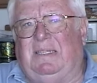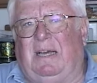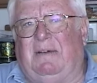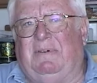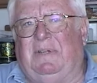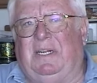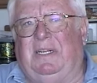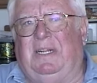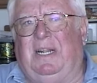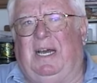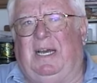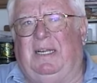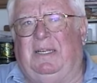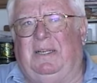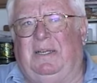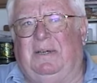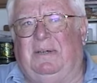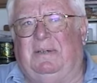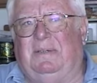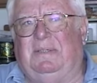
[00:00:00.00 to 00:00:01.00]
seven and
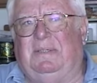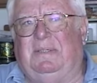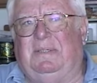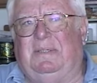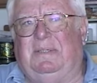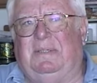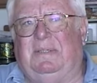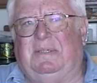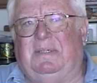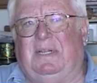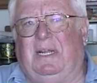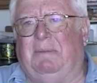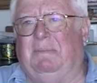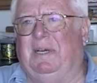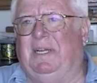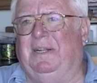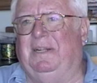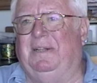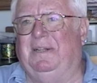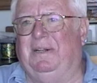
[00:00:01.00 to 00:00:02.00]
nine years, and
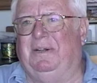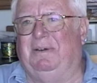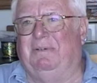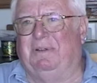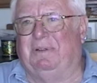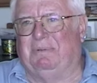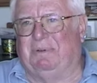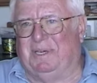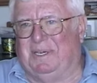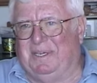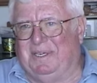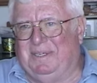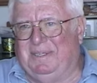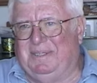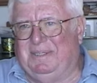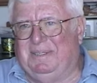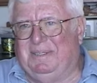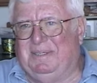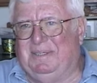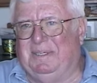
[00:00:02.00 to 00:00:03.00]
I made it in a little over three.
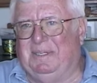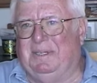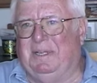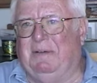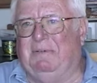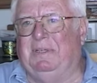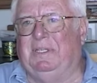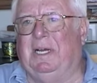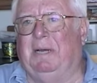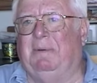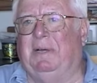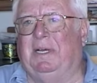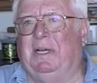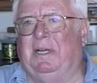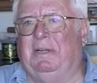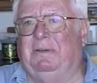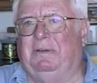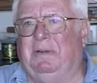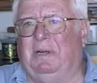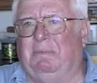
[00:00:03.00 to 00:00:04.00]
And wow. every time
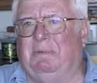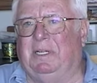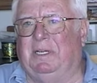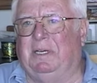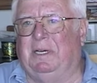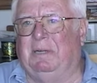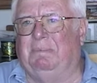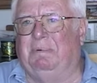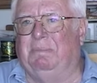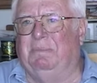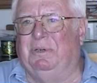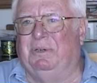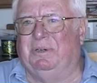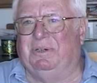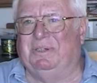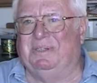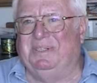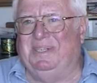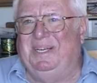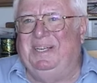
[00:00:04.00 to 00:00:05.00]
I got in trouble, I got
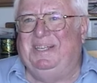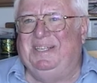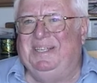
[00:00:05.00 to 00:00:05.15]
promoted.